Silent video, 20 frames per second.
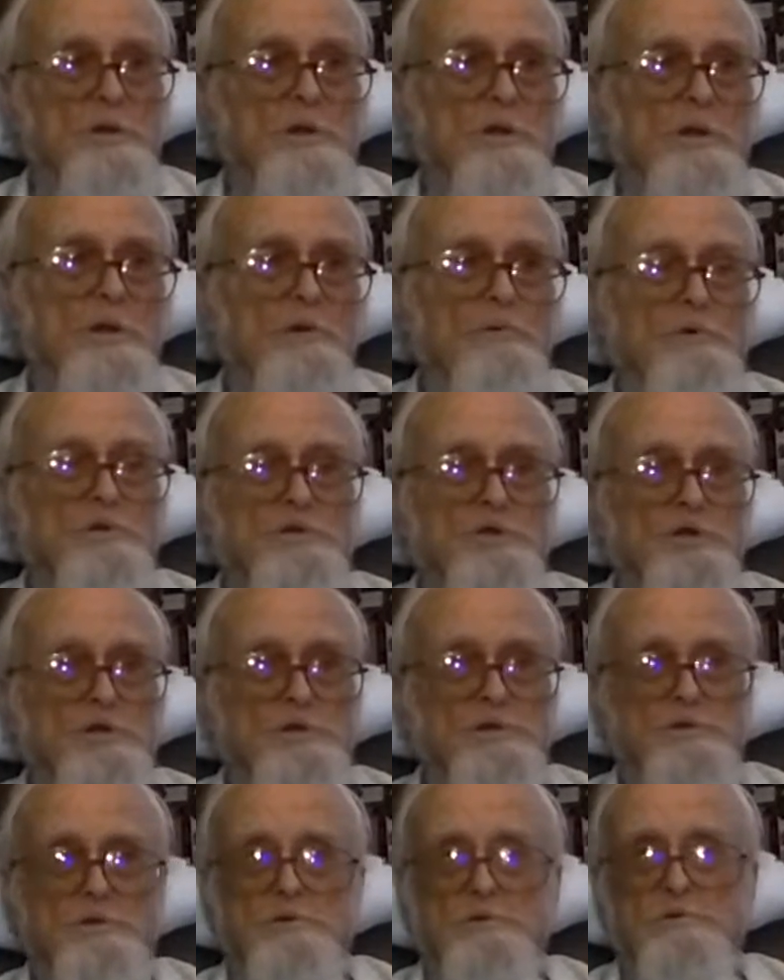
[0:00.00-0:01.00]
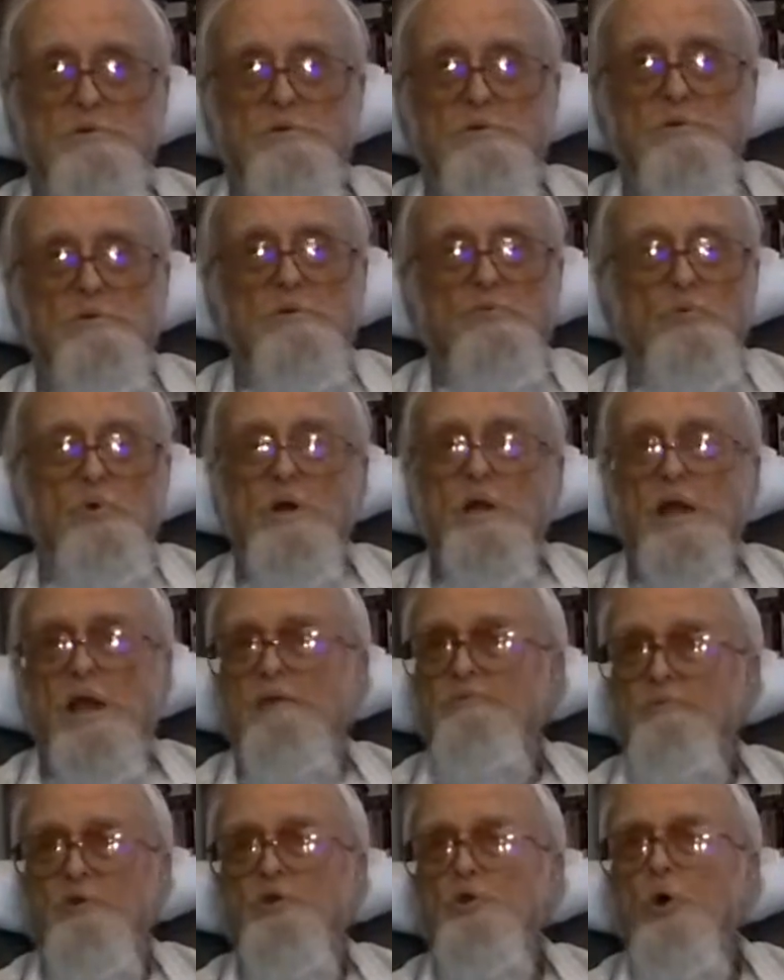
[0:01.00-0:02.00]
and it would just, we
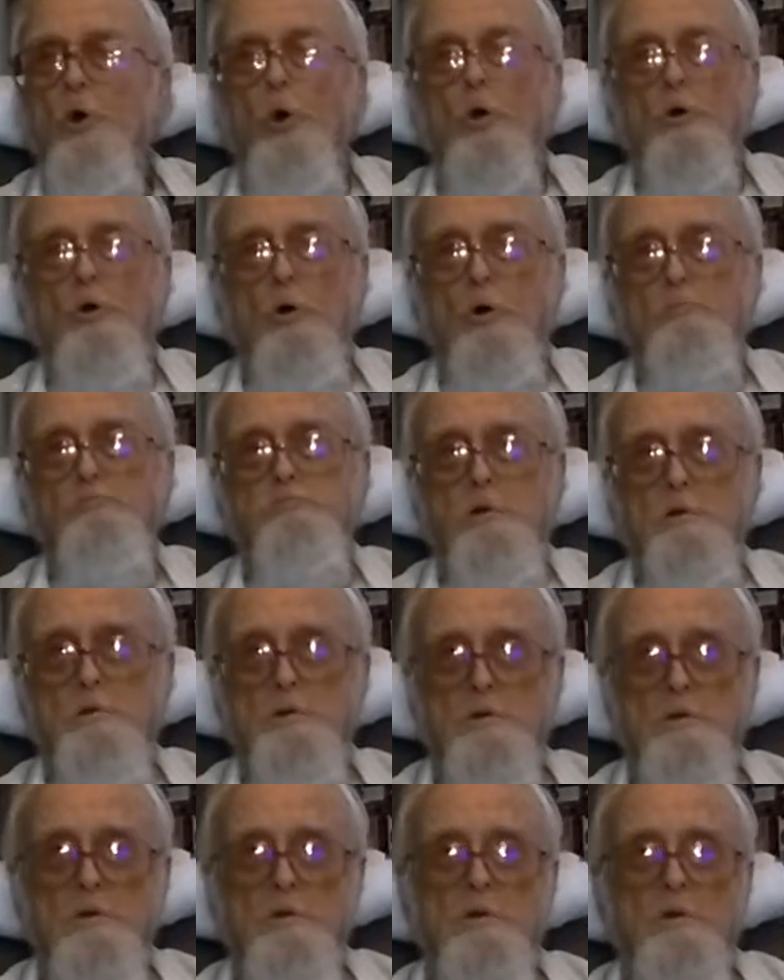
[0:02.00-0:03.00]
left the door open,